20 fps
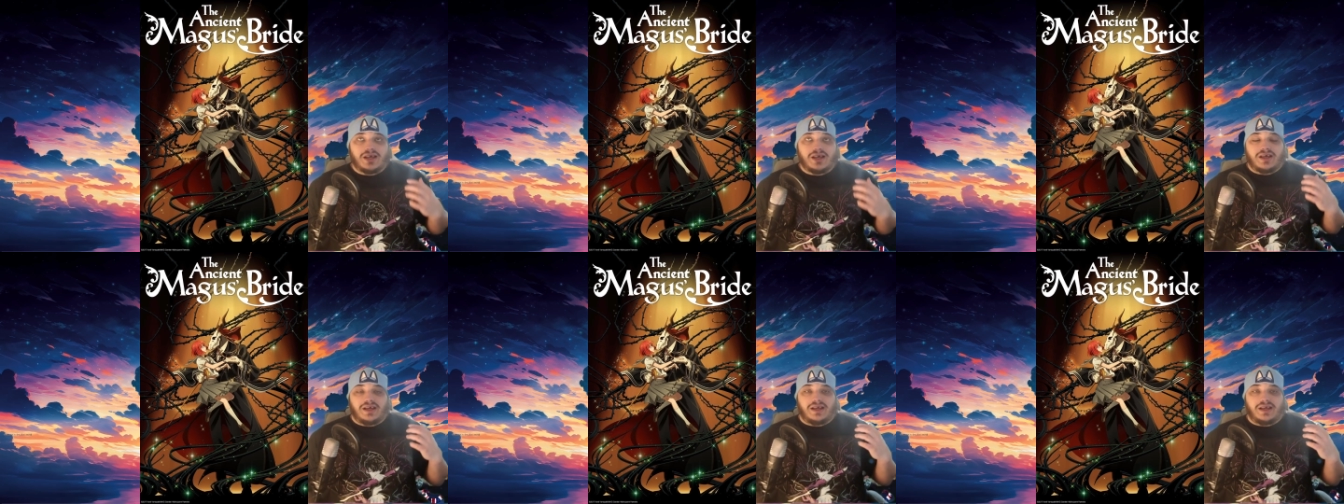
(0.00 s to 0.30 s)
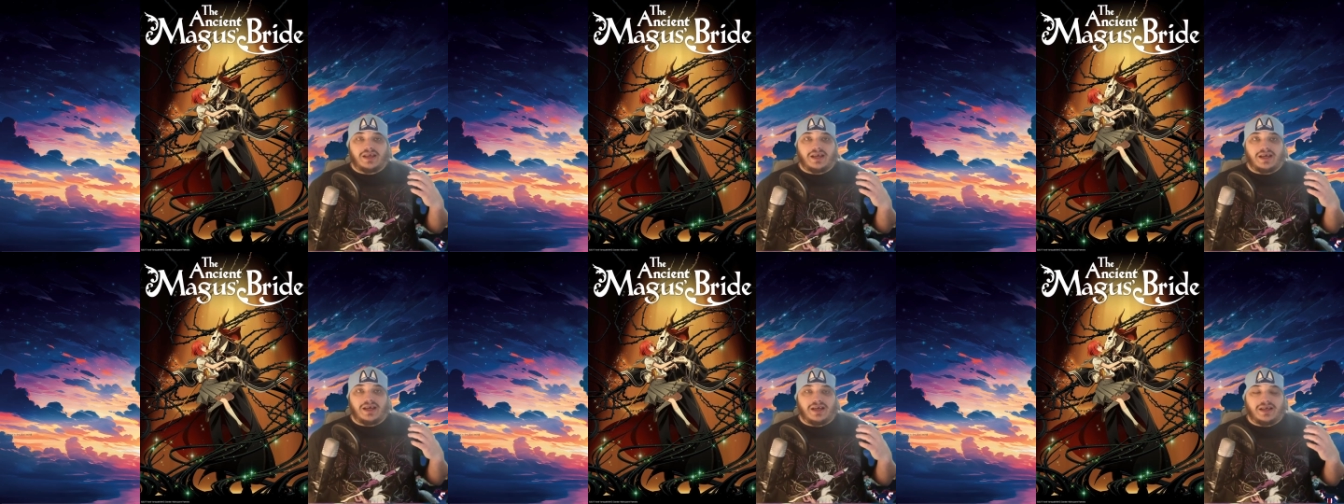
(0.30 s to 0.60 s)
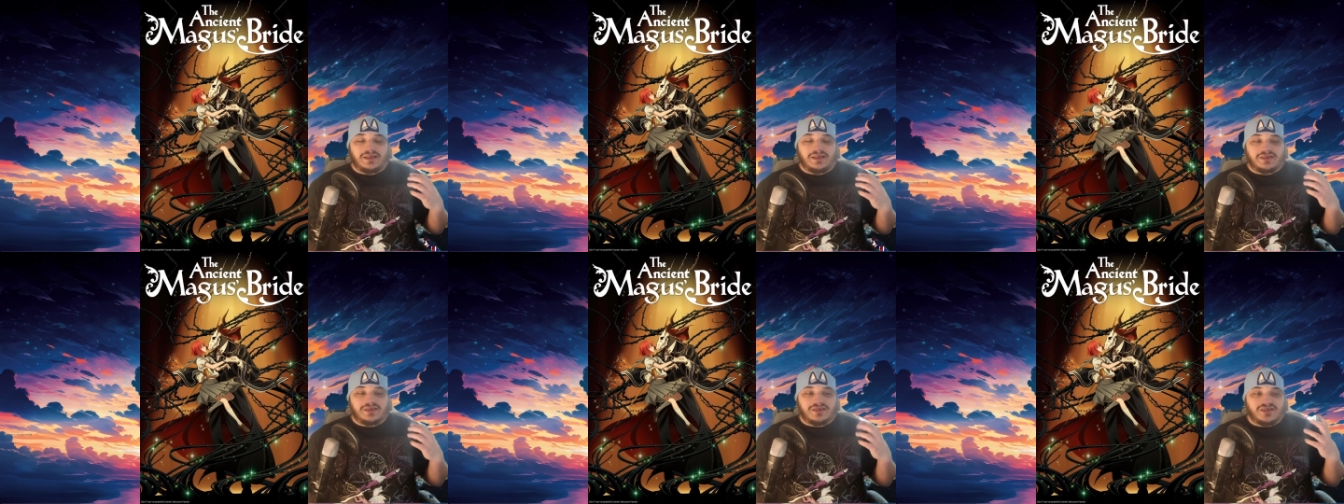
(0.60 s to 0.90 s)
It
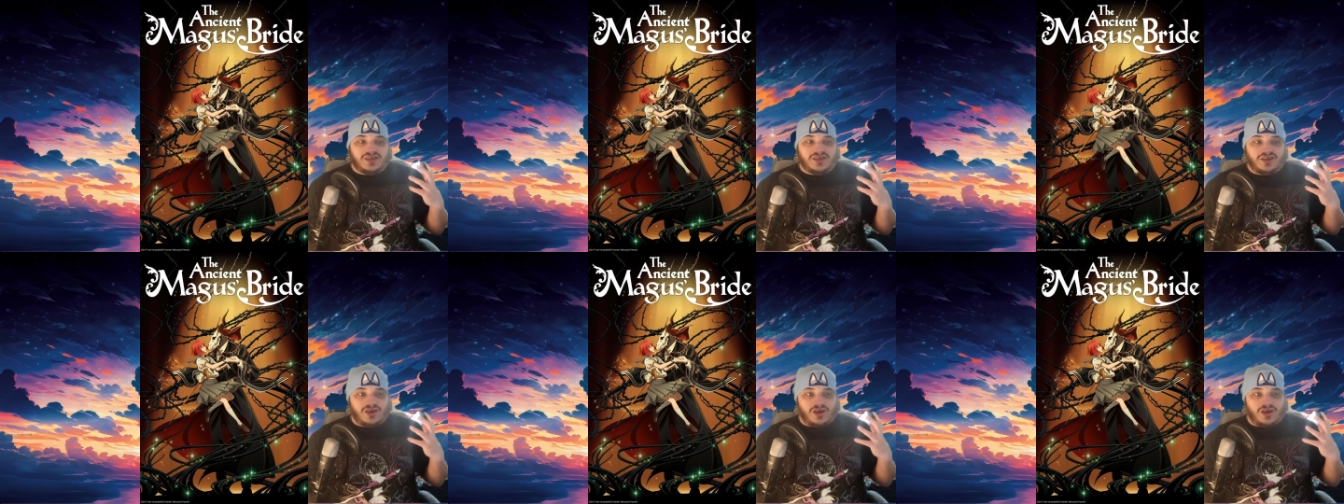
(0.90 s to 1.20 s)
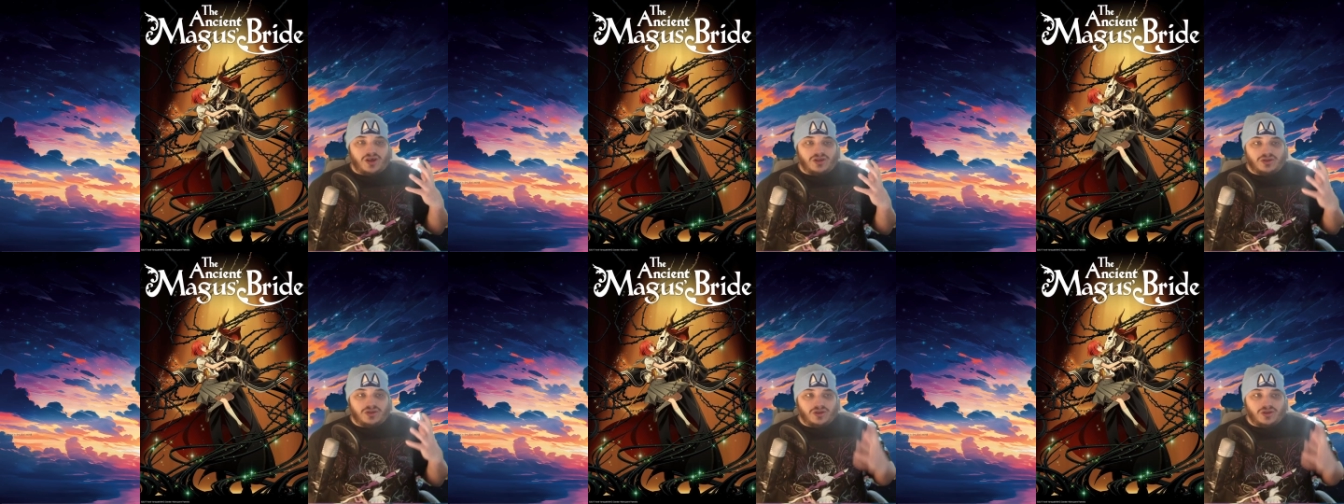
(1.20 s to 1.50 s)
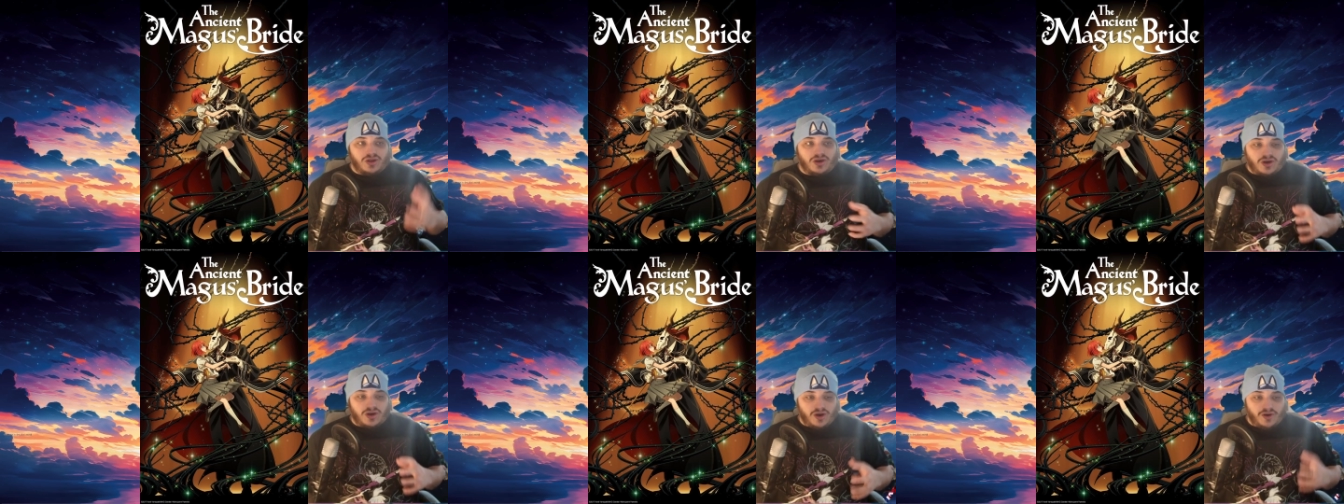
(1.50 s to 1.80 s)
has a
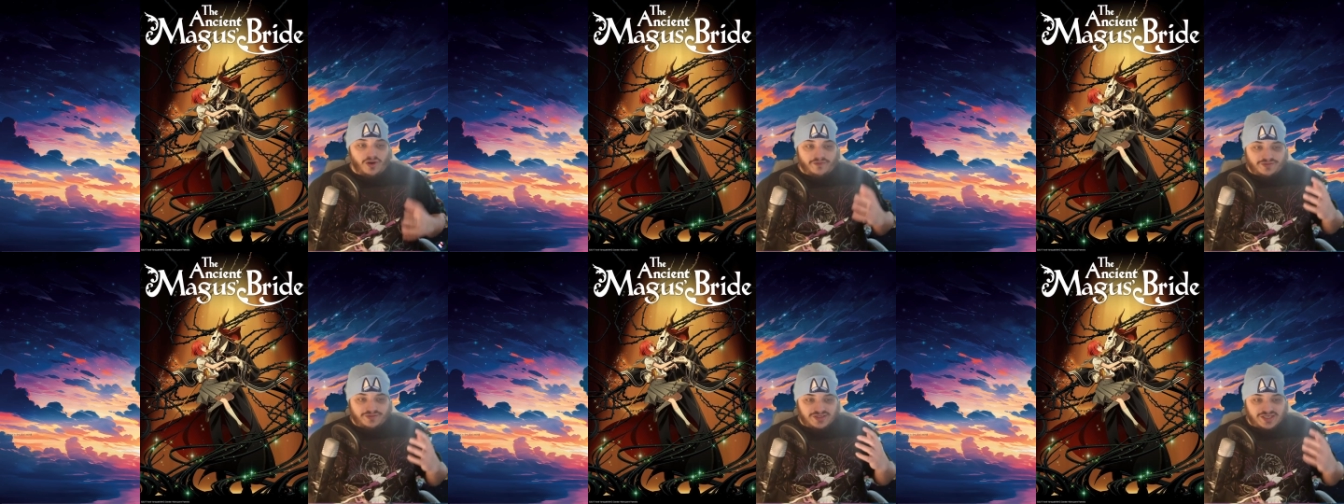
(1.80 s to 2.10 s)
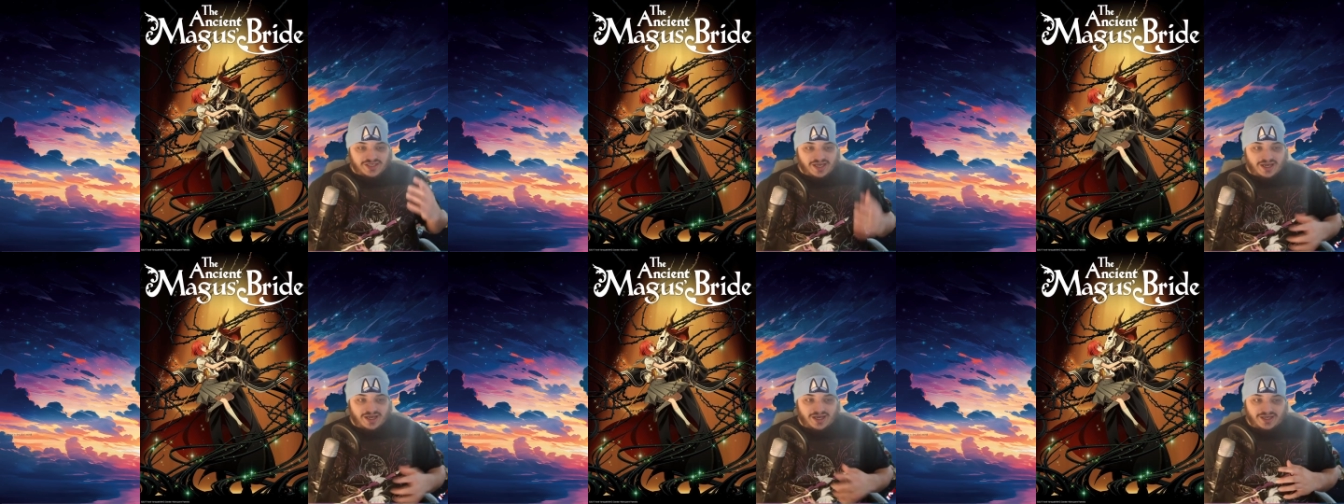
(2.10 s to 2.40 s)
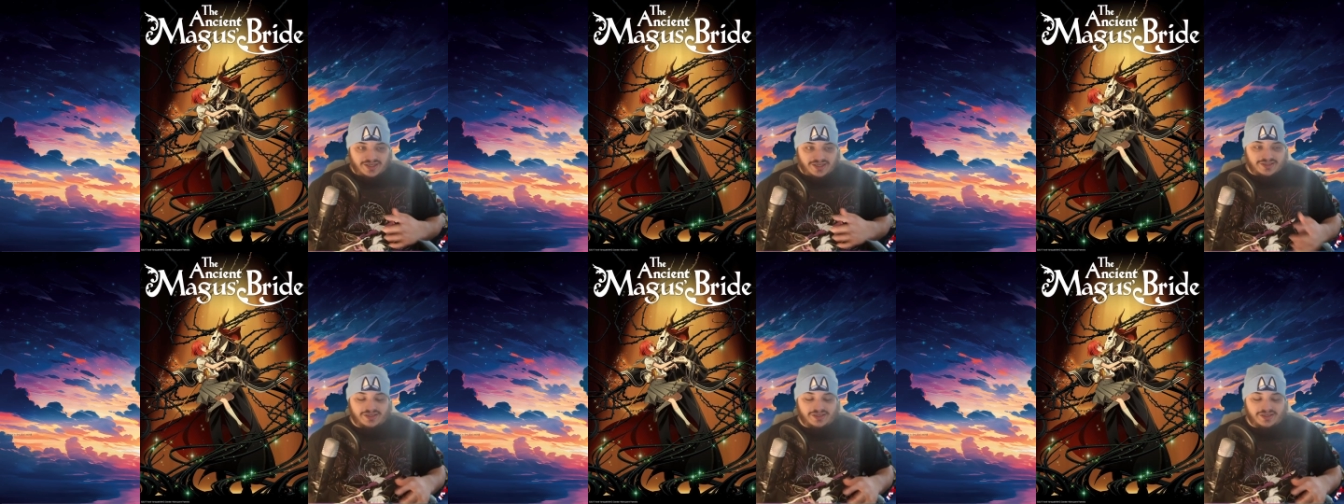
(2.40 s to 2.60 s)
lot of ties